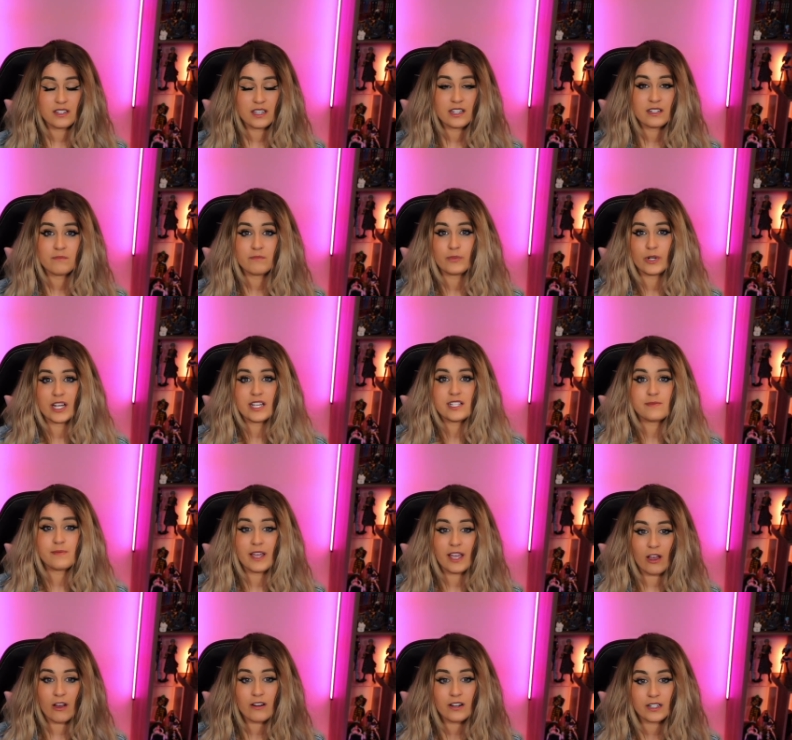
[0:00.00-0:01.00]
it breaks
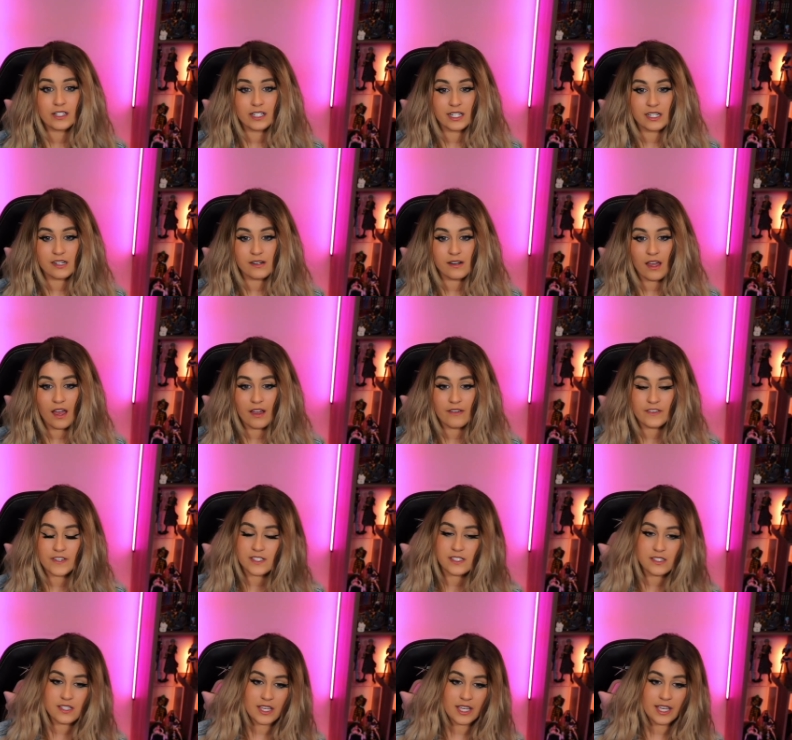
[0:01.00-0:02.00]
my heart and
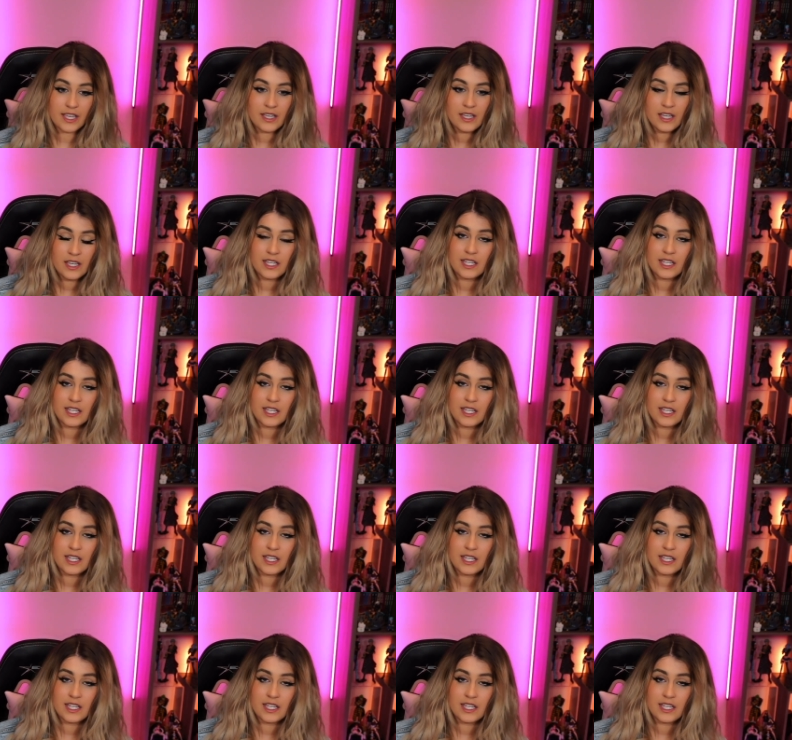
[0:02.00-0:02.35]
obviously